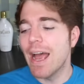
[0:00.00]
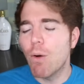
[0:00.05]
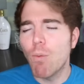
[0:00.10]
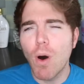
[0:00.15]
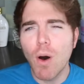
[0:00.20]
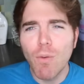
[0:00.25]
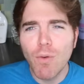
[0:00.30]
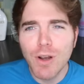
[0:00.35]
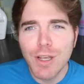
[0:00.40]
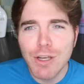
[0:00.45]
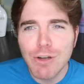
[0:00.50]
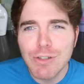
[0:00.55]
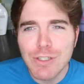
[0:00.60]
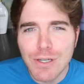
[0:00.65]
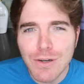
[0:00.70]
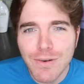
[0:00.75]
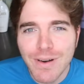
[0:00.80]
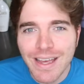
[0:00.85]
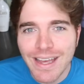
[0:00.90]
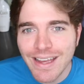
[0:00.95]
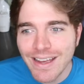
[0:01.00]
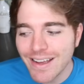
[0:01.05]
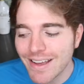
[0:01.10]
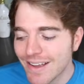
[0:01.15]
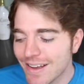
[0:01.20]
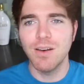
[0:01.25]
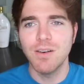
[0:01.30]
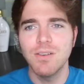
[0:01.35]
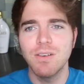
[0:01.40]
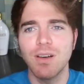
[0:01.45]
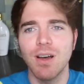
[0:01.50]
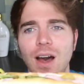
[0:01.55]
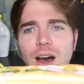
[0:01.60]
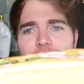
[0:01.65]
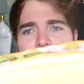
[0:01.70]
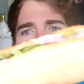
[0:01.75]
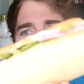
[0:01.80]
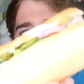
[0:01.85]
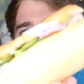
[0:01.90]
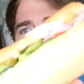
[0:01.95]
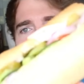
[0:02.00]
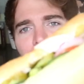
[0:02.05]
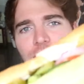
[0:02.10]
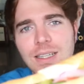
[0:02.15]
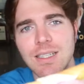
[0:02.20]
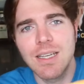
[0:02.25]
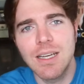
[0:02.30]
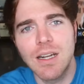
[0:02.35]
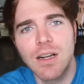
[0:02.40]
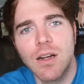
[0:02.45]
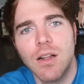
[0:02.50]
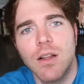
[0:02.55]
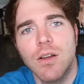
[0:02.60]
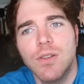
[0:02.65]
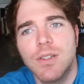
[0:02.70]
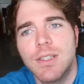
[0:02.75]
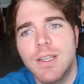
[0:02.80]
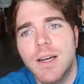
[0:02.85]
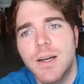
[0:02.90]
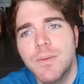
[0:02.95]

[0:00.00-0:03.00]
like, what were you doing? Oh God, okay, let's get a close